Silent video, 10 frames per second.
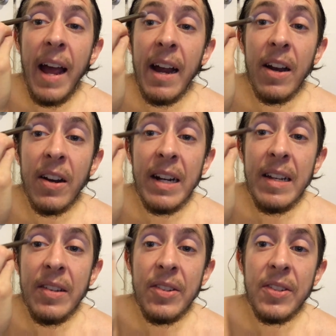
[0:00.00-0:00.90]
air
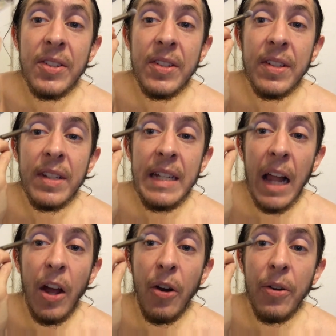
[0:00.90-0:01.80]
is
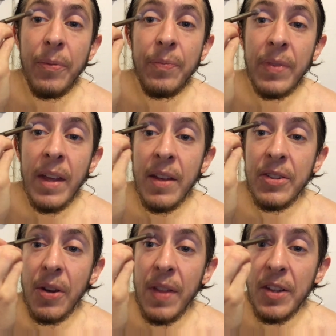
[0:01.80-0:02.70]
yellow.
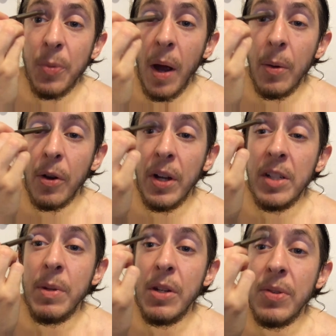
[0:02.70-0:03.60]
So that's why we're
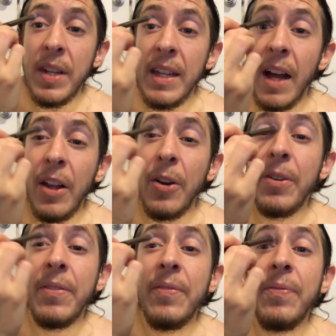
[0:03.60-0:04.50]
going to be using yellow.